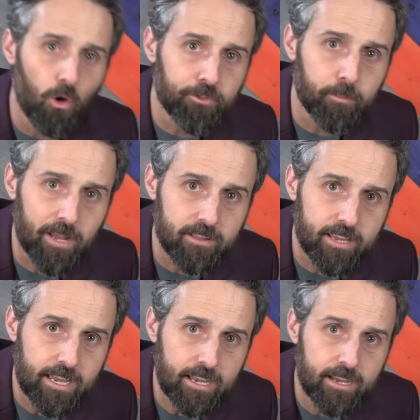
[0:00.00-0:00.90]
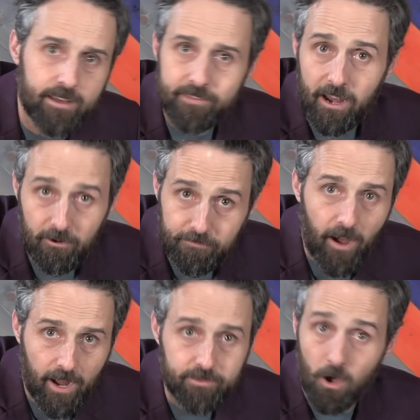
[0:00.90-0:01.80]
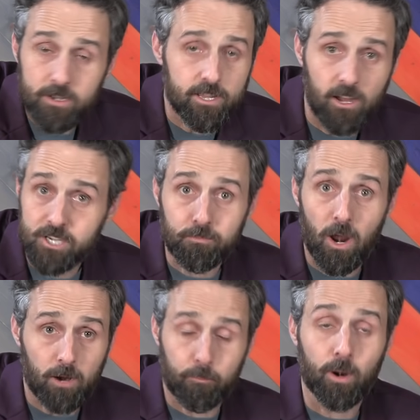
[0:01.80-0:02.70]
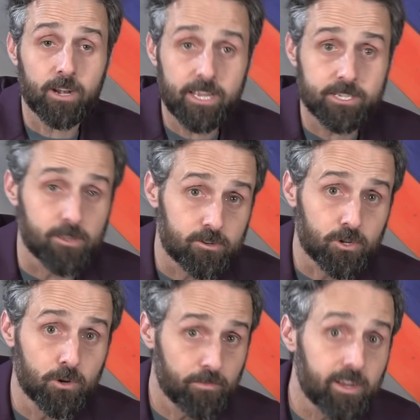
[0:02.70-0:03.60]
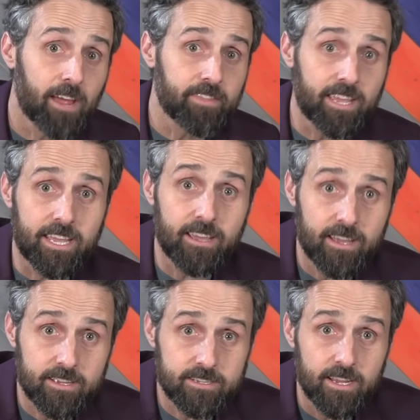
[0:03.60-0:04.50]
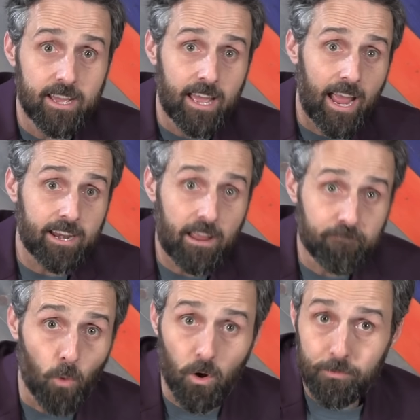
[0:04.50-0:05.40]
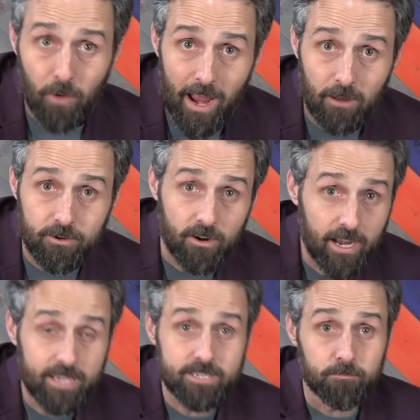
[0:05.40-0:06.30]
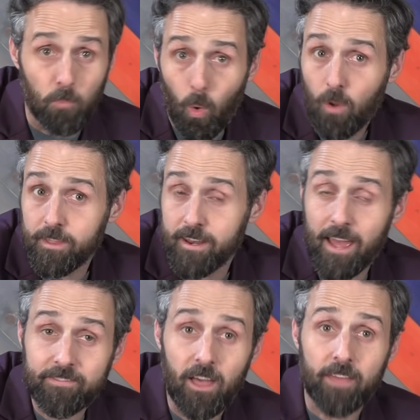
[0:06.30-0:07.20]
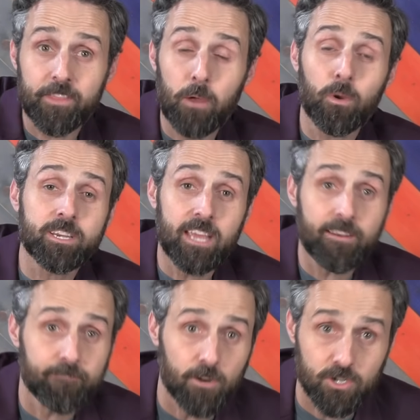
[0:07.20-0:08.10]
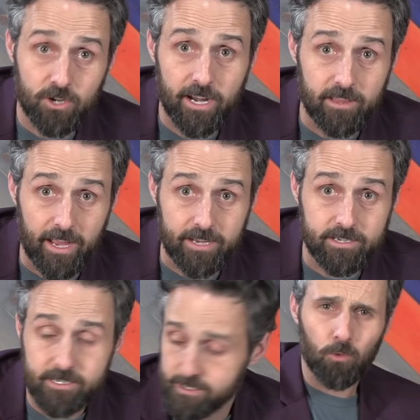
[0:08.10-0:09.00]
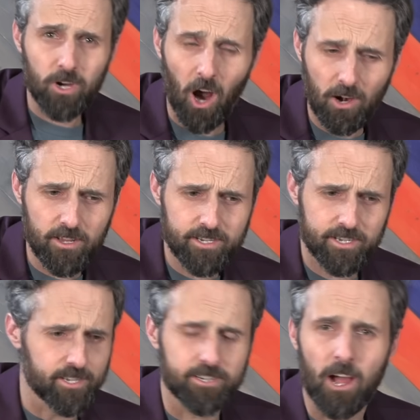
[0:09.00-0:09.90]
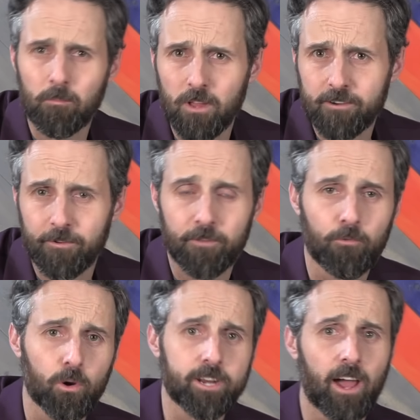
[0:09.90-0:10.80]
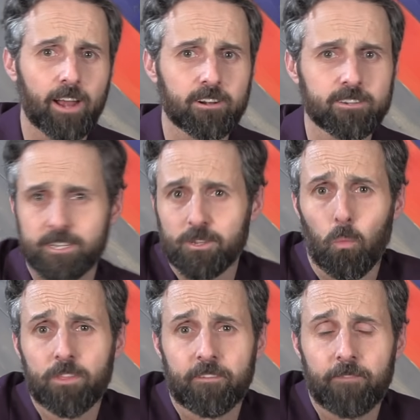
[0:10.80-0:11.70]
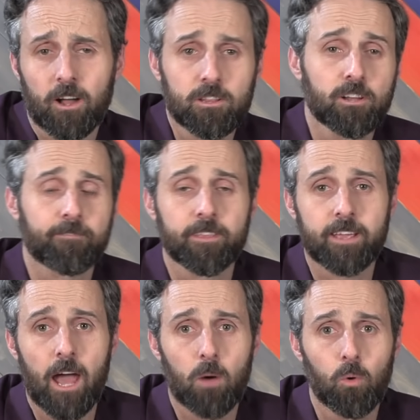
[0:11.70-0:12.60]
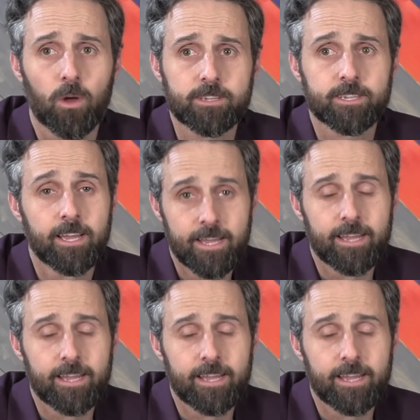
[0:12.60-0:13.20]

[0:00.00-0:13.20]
Ultimately, they are fine, though, as long as Brock Purdy is the truth, and I think he is. And a fourth rounder is more than I thought they would get for Trey Lance. Regardless, it's a dumb look for the 49ers. It's a what the fuck look for the Cowboys.